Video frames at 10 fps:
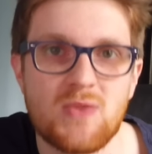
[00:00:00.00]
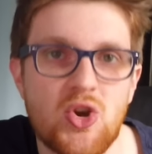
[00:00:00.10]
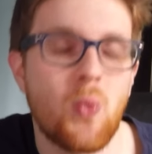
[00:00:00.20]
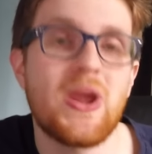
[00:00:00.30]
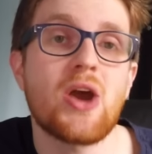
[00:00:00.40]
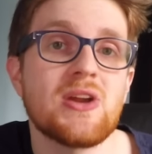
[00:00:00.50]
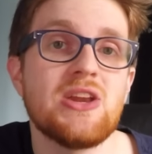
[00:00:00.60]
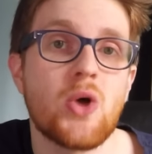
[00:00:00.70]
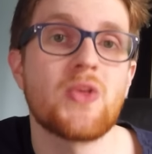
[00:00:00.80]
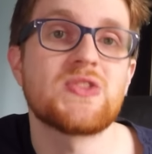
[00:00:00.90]
You know, we already
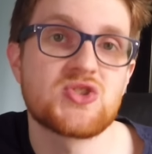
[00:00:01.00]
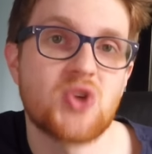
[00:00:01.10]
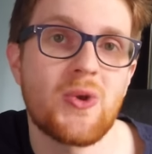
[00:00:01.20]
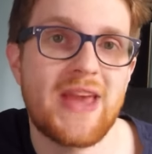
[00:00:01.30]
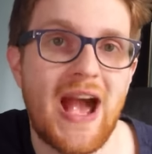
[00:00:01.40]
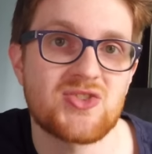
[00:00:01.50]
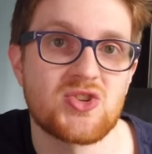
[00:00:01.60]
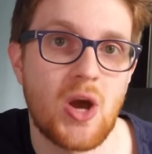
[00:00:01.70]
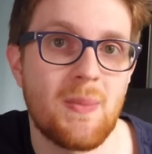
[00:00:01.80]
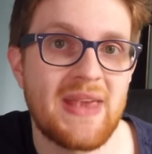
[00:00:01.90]
know that the Zoodiacs are
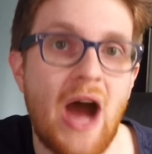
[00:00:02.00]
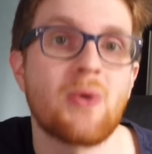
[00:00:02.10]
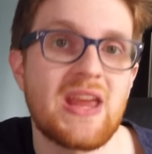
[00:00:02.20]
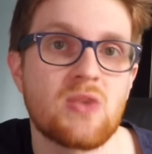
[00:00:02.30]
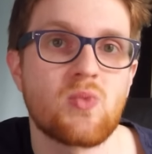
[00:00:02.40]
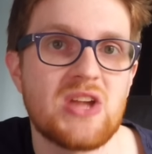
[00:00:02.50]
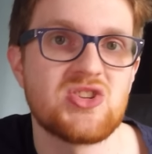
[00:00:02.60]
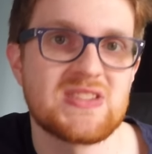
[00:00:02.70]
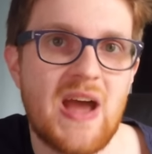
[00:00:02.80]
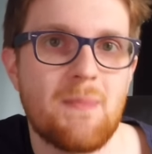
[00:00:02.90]
coming out in
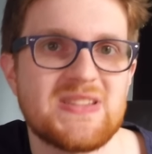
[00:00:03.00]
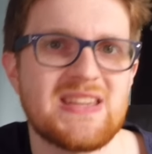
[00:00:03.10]
Raging Tempest,